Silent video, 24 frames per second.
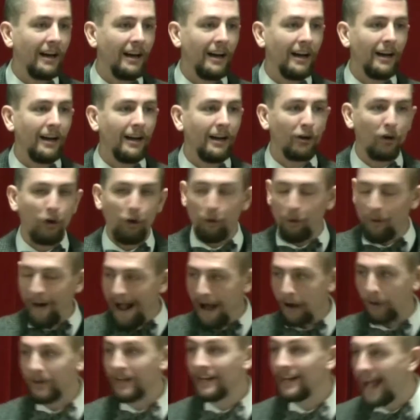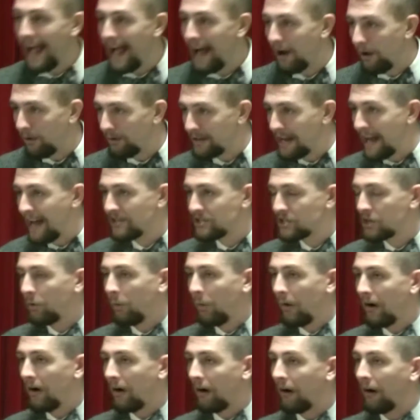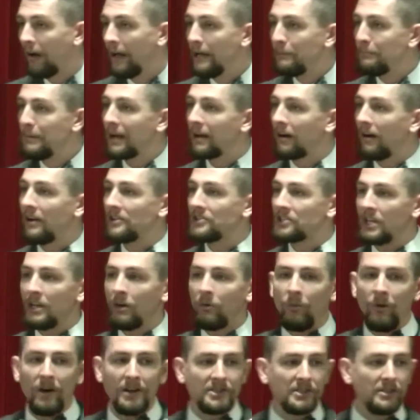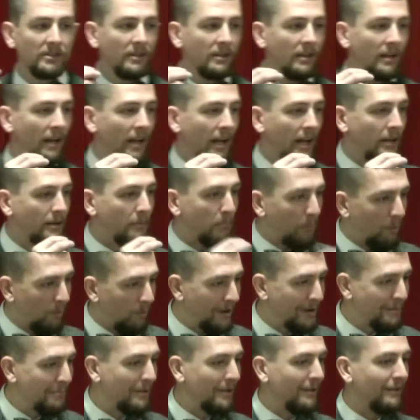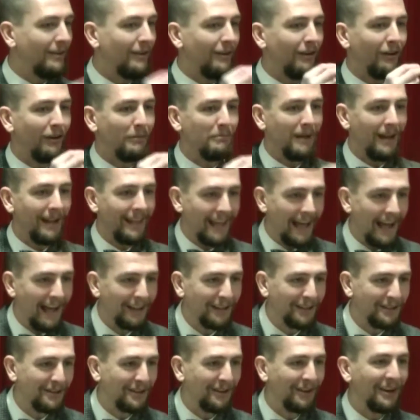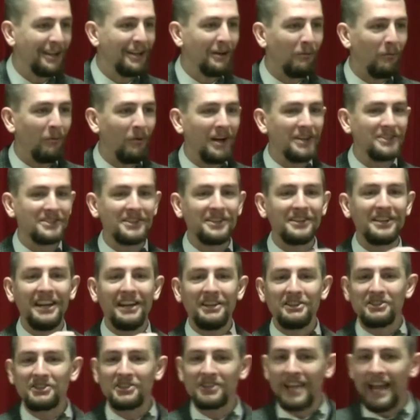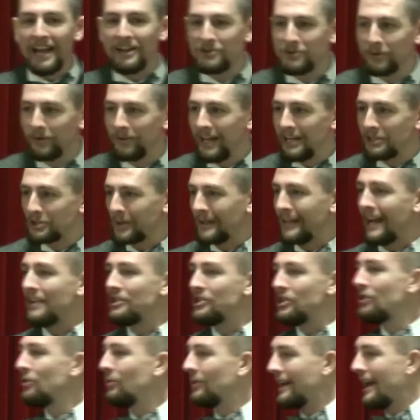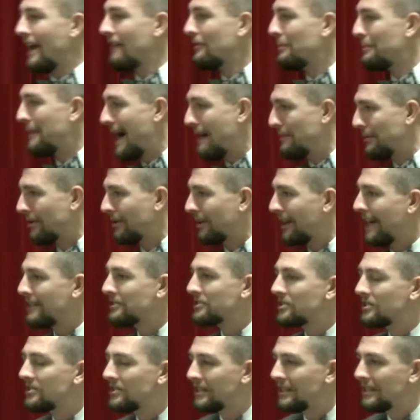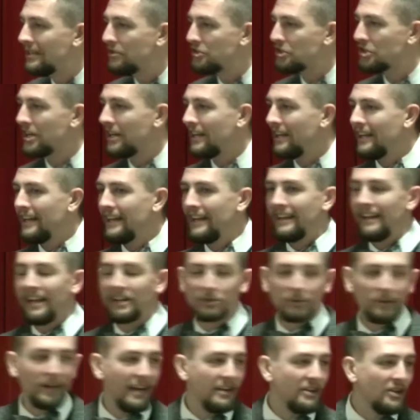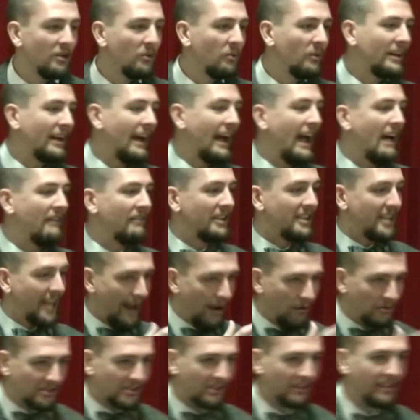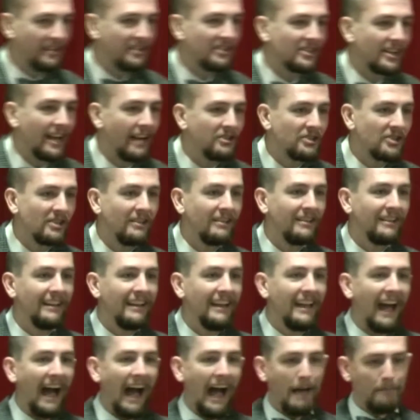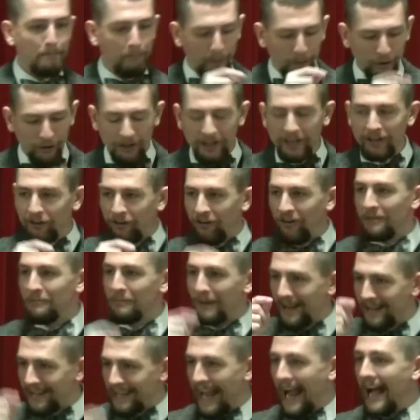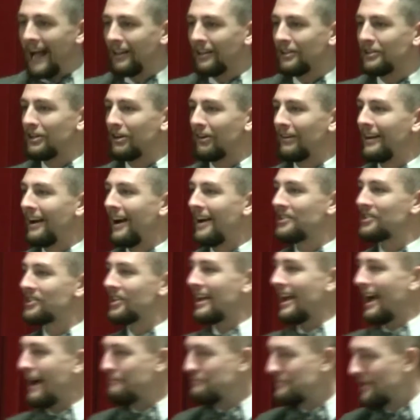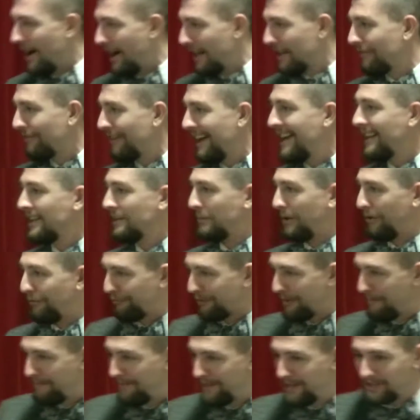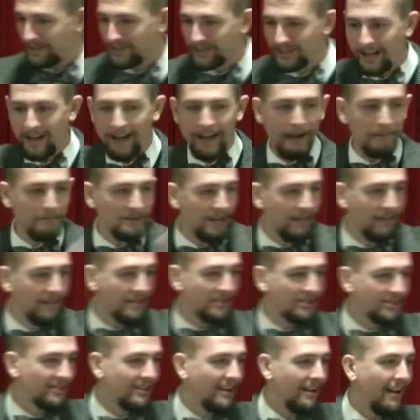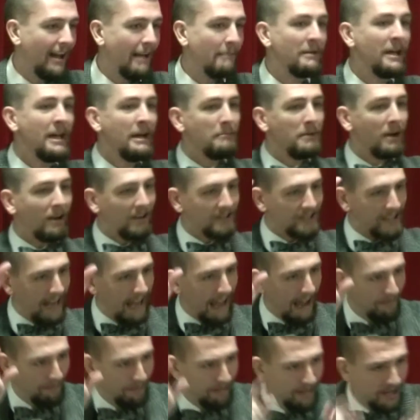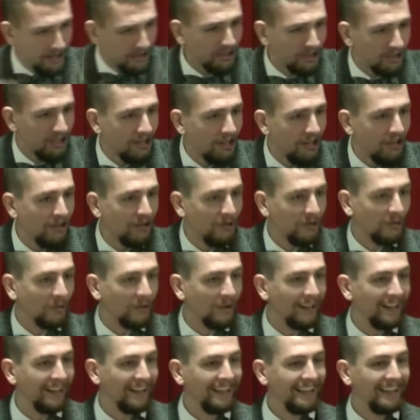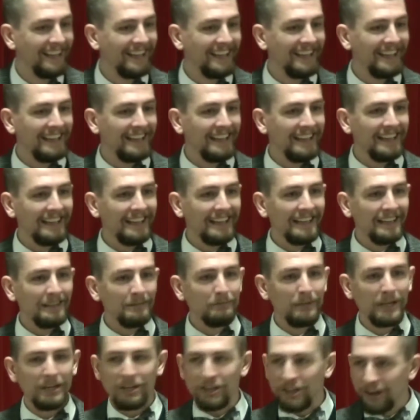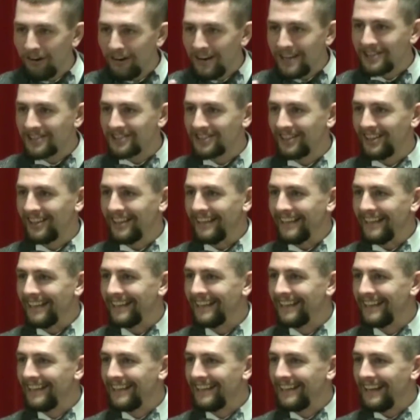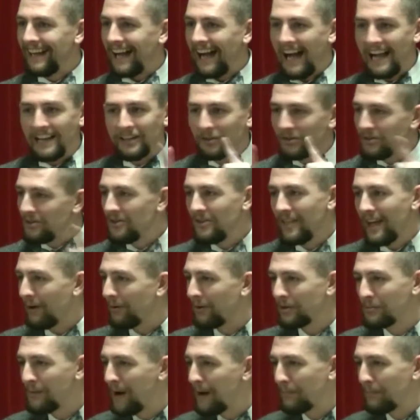uh, crowded out, as it were, because it wasn't an appointment on my calendar. It wasn't scheduled. That's what I do when I have a Bible class to teach. That's what I do when I have a counseling session. I put it on my calendar and I say, I'm not available from this time to this time because I have this to do. But curiously, I don't do that with